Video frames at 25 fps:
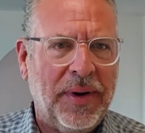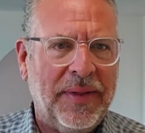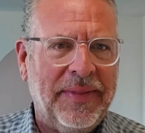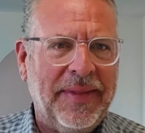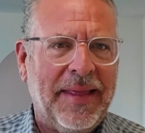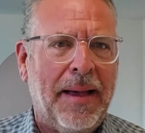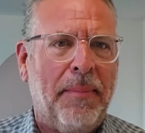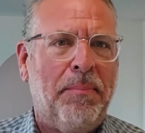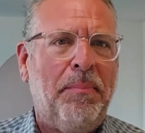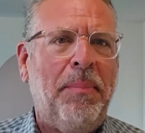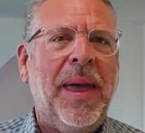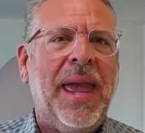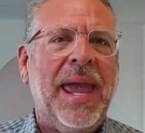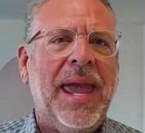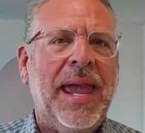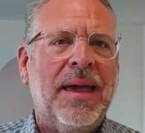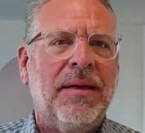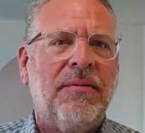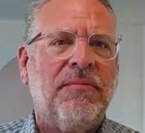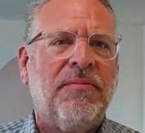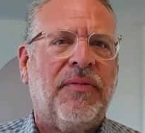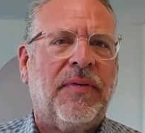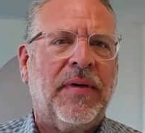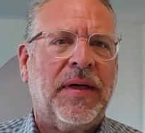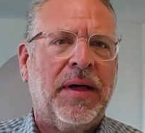and that
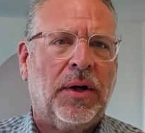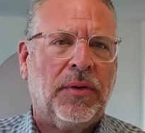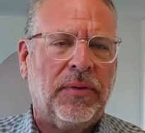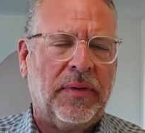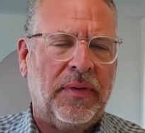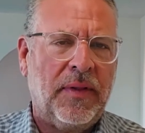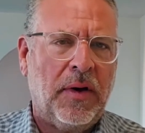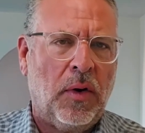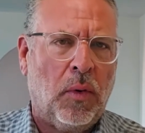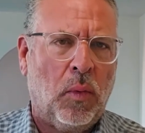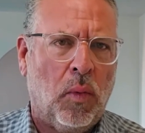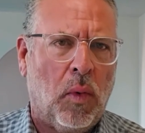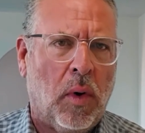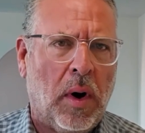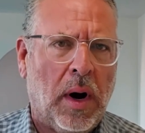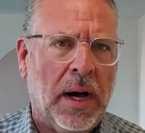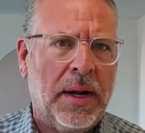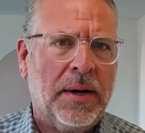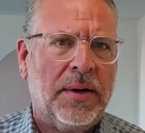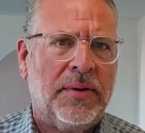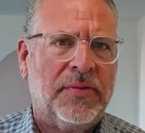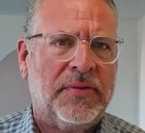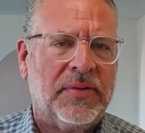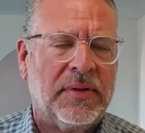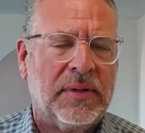pan failed and that
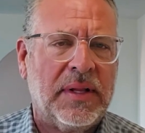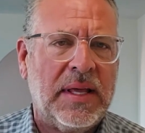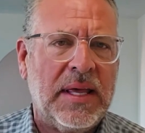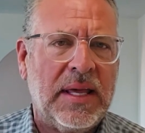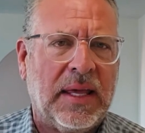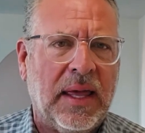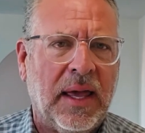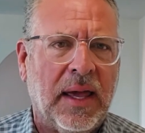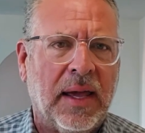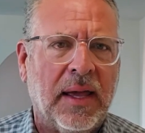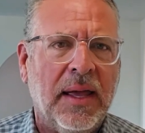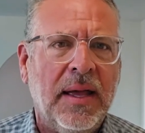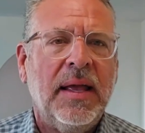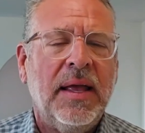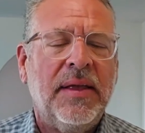water's leaking.